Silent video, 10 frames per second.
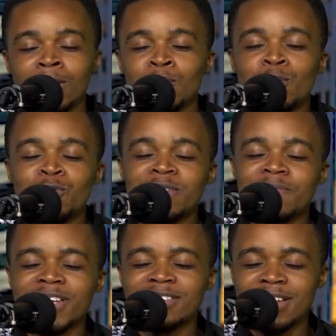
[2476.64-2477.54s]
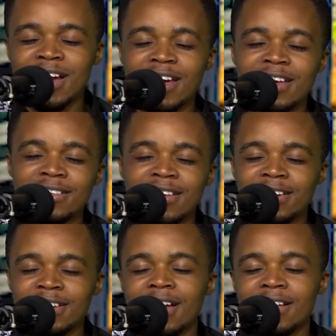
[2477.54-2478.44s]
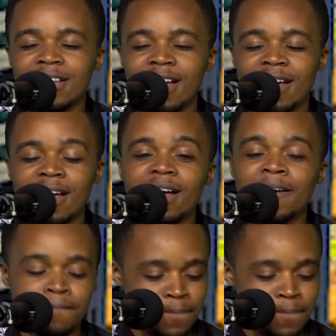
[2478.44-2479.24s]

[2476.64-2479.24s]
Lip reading: nuko iminsi irayitendera ataha